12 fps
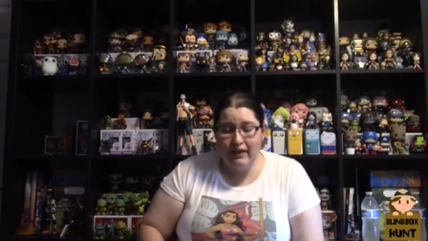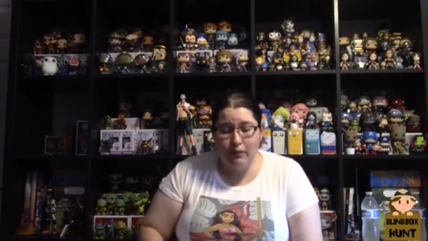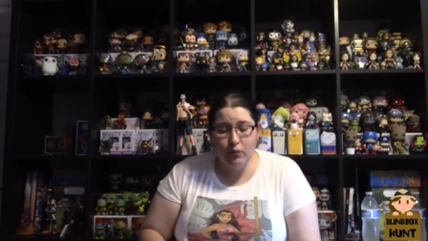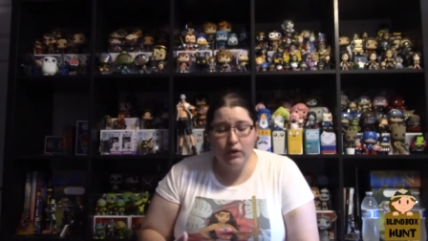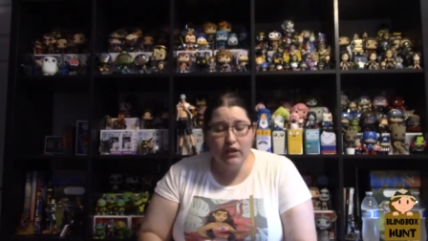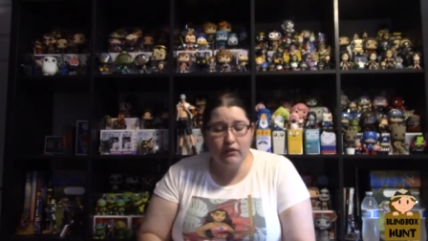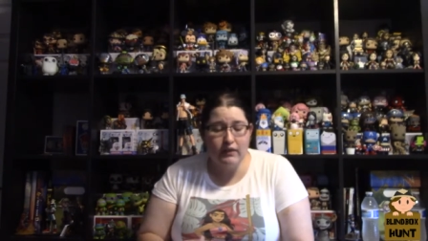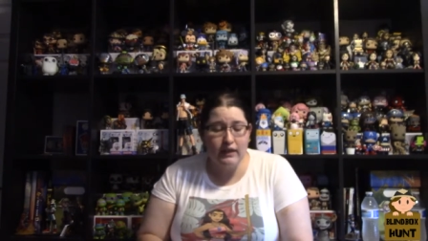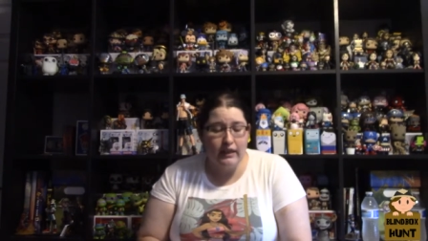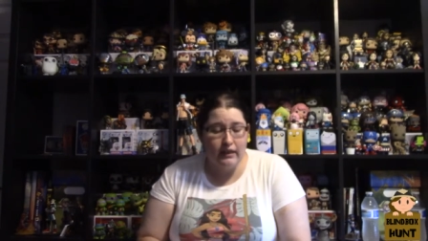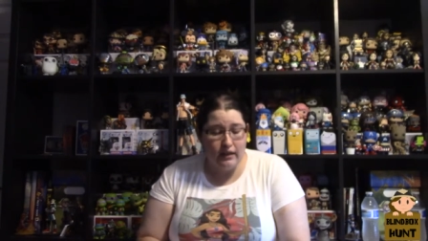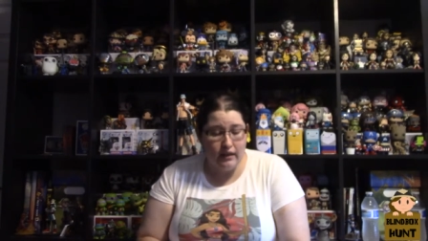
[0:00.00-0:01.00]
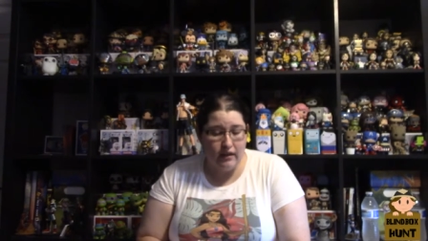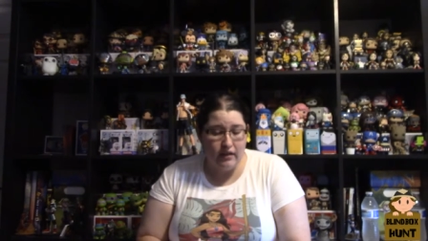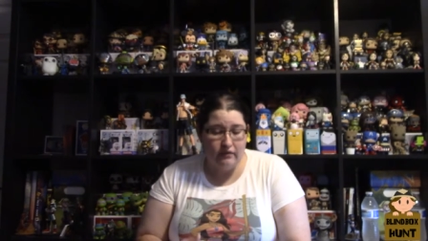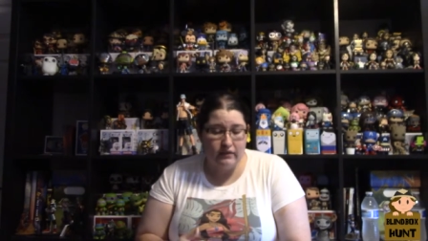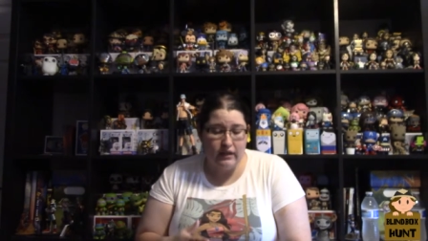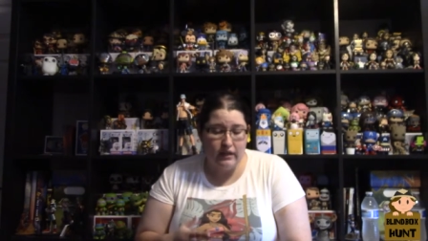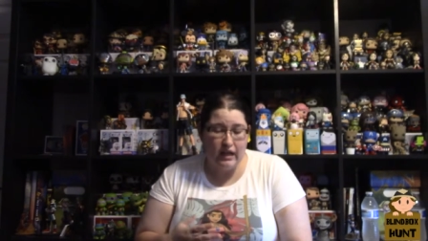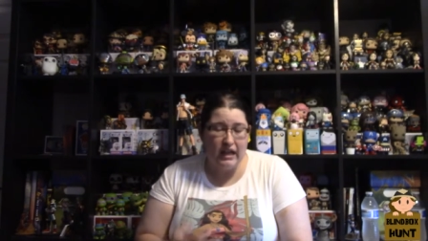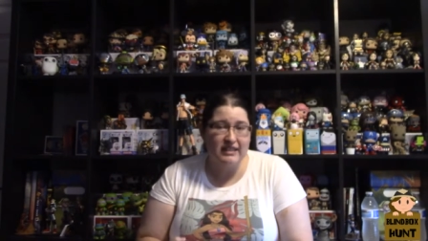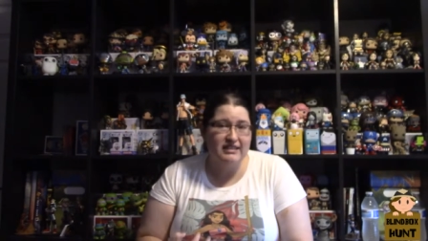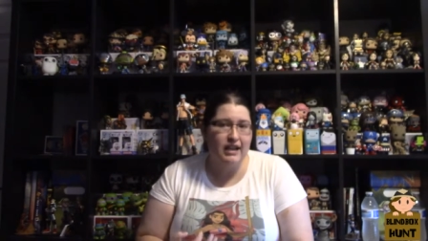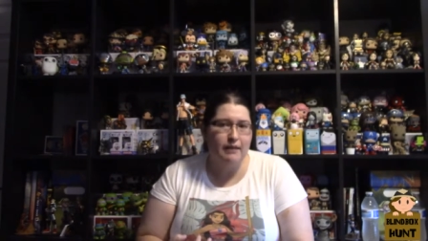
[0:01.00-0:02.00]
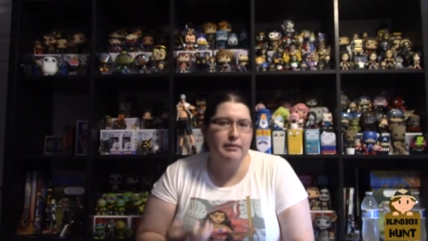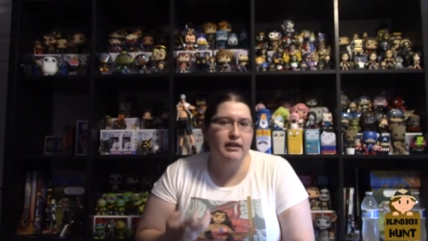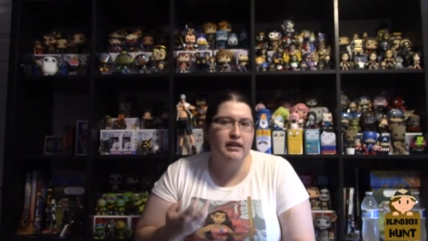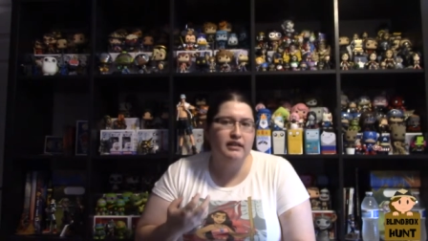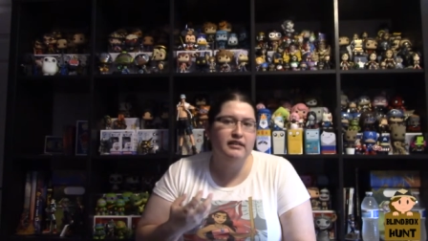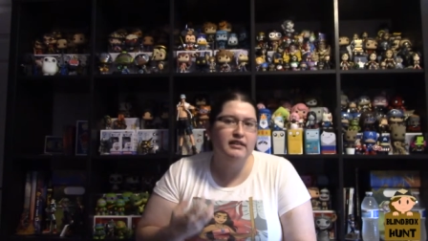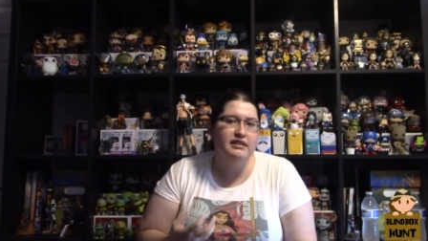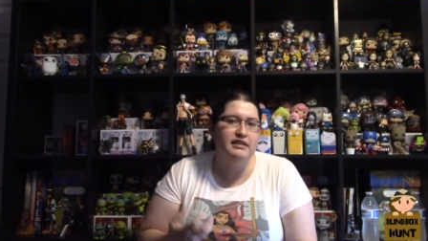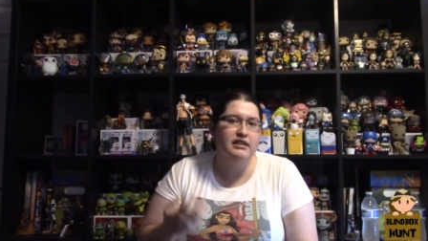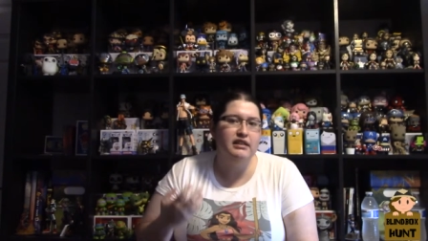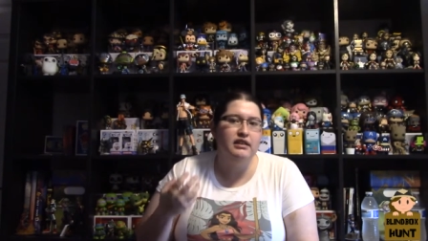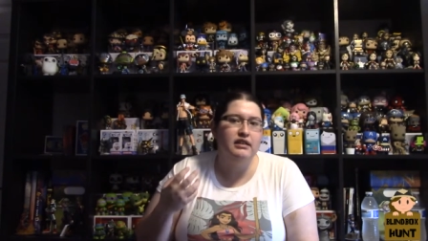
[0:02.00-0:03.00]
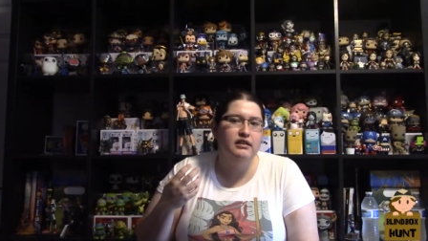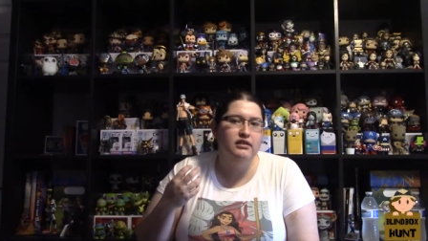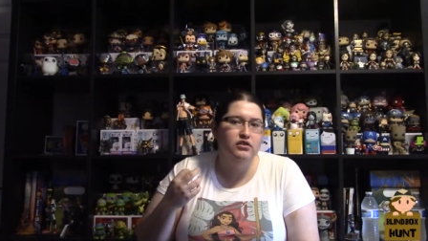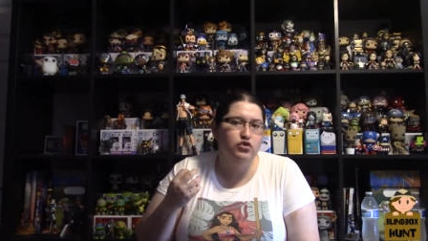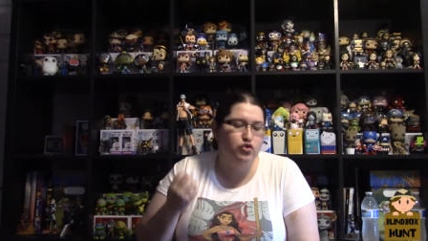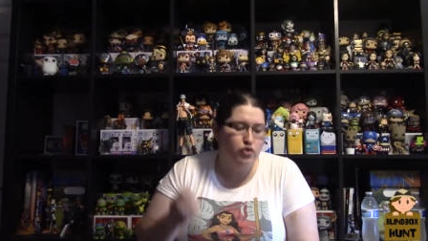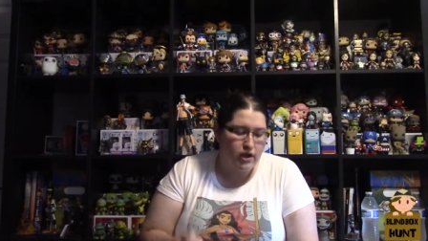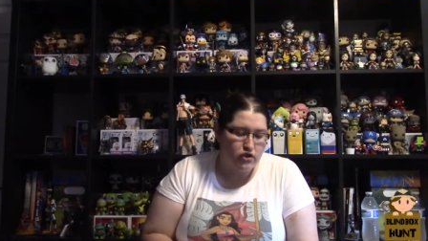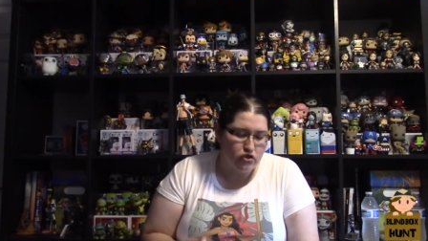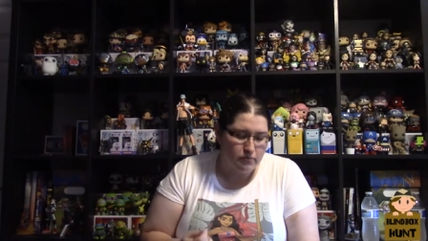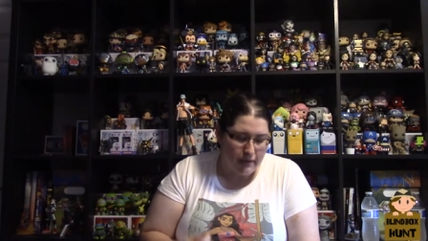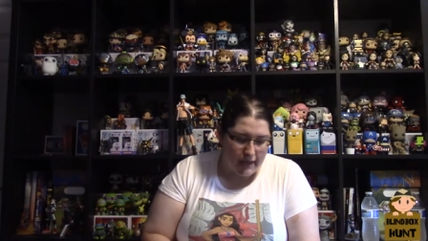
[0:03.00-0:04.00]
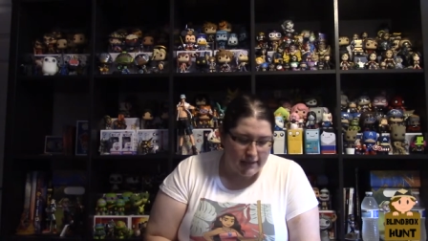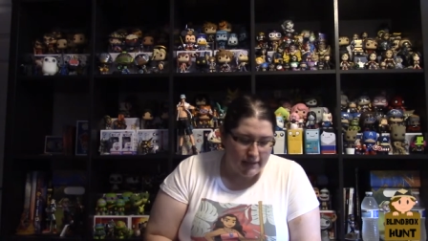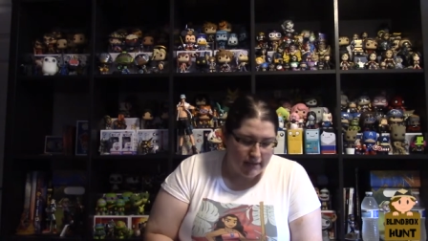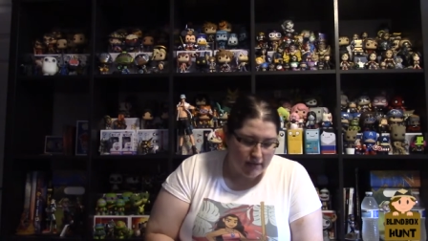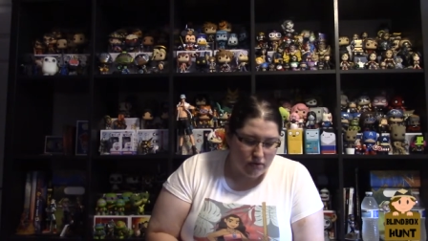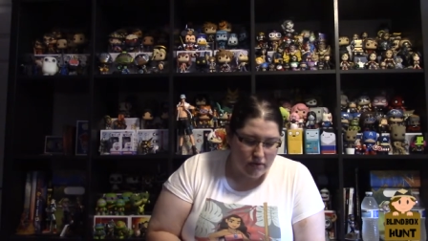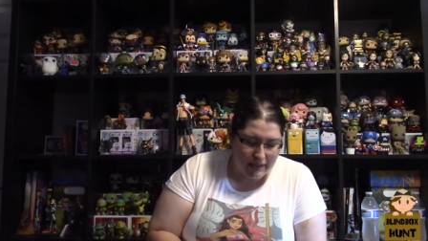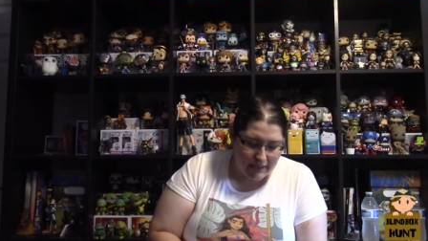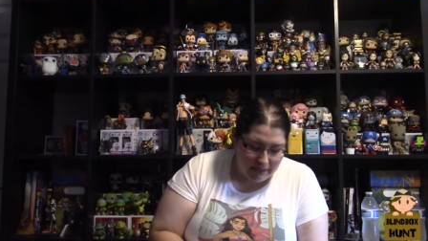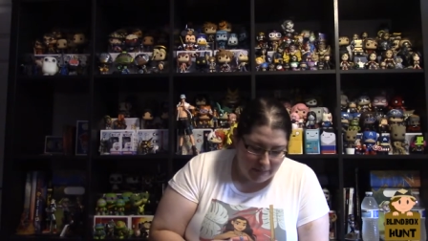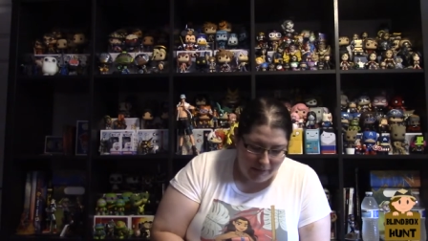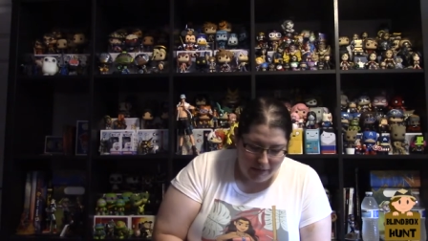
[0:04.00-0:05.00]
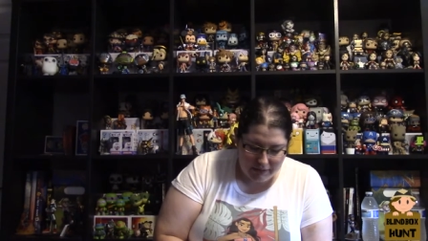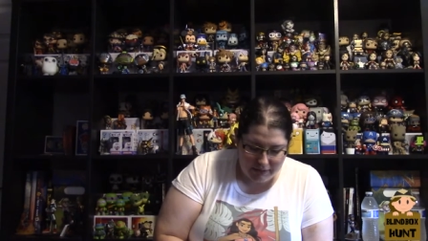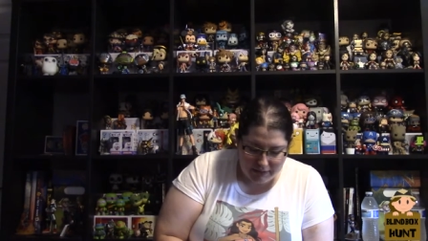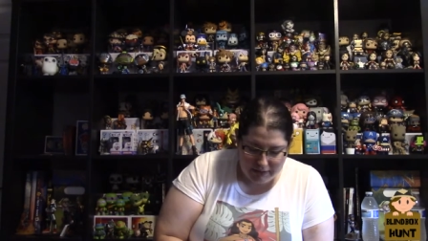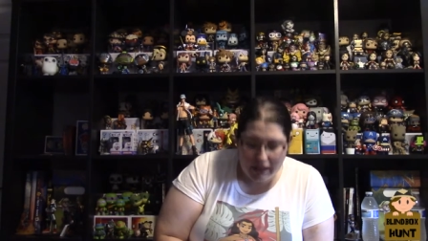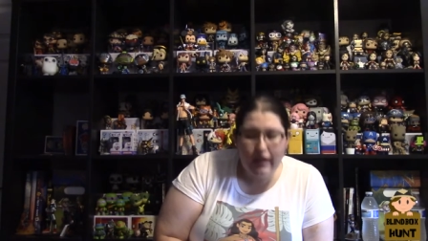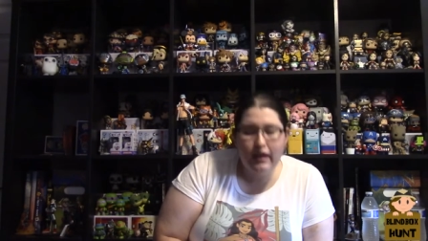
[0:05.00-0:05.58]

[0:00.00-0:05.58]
And what do you think of the Hot Topic Disney treasure boxes or Disney boxes?